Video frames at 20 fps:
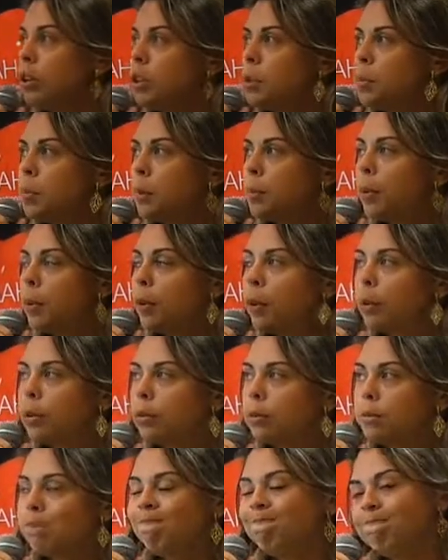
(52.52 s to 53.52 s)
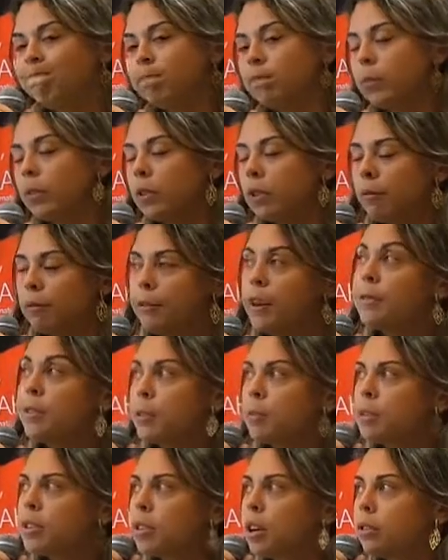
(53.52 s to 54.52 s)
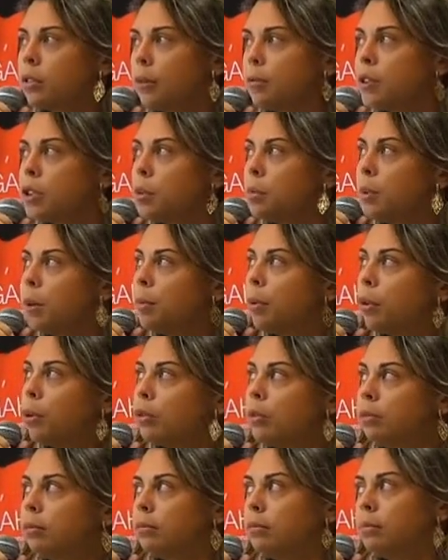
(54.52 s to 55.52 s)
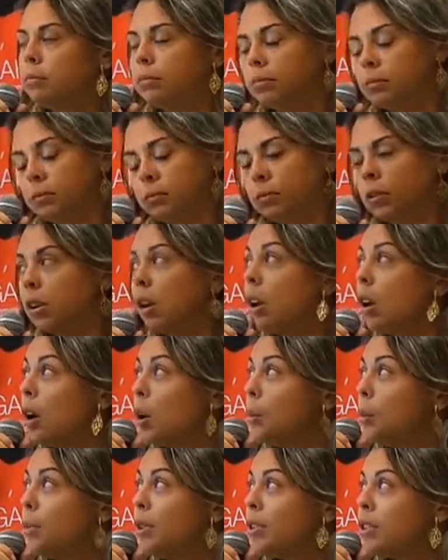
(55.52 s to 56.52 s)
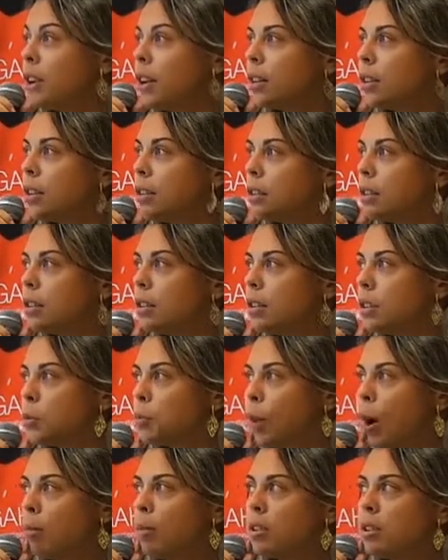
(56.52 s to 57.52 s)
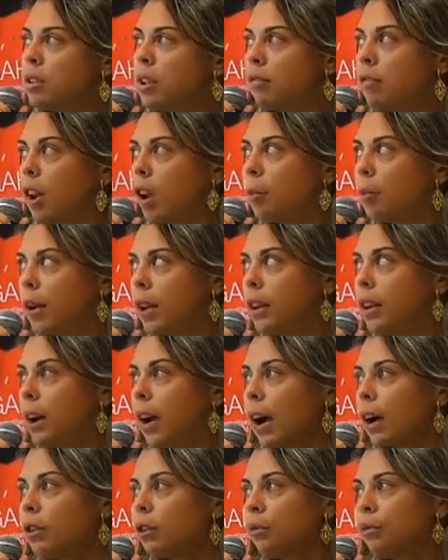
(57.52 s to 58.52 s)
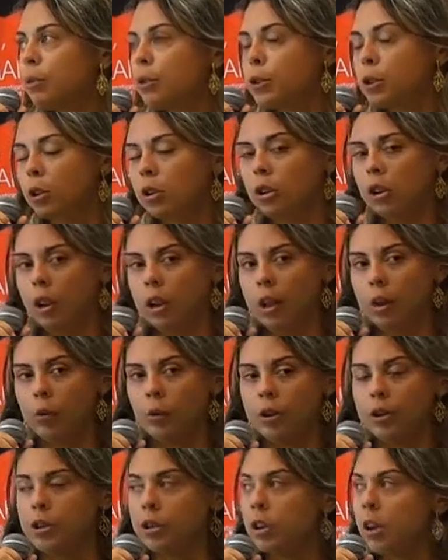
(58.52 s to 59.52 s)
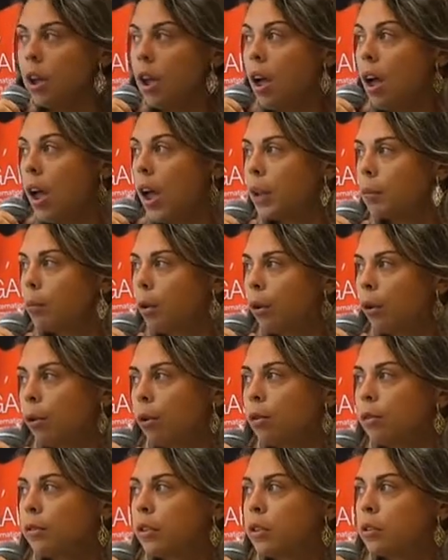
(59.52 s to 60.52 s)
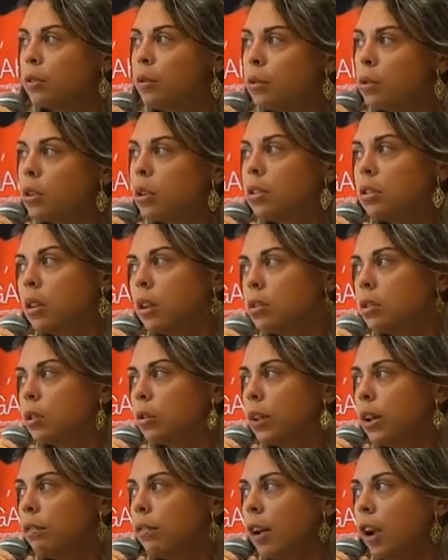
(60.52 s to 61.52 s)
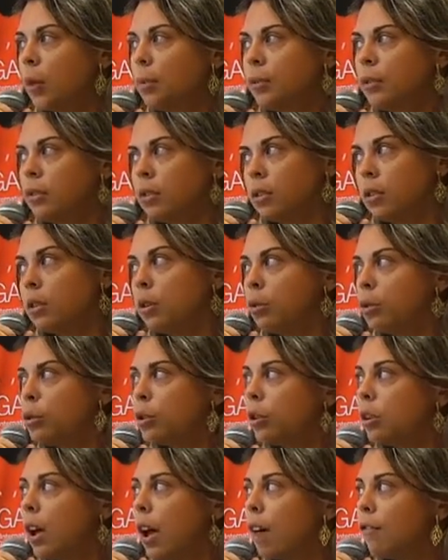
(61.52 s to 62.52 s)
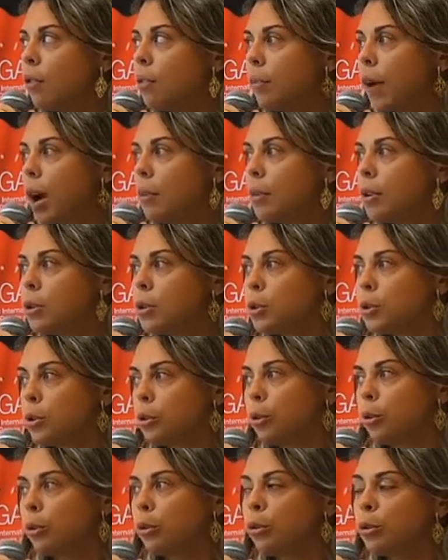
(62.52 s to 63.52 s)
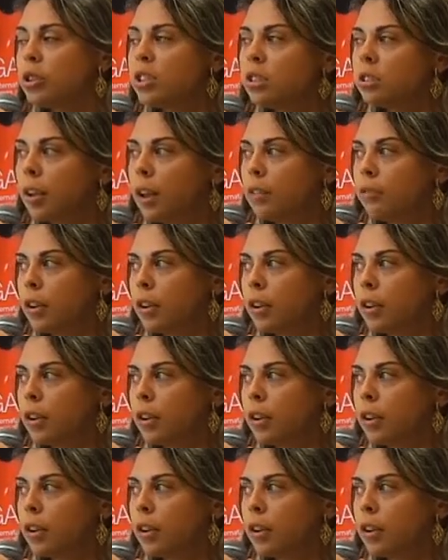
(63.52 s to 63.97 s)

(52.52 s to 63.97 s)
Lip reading: these people, 50% of these people present problems in developing any kind of functional language. And moreover, those who develop usually have impairments to use it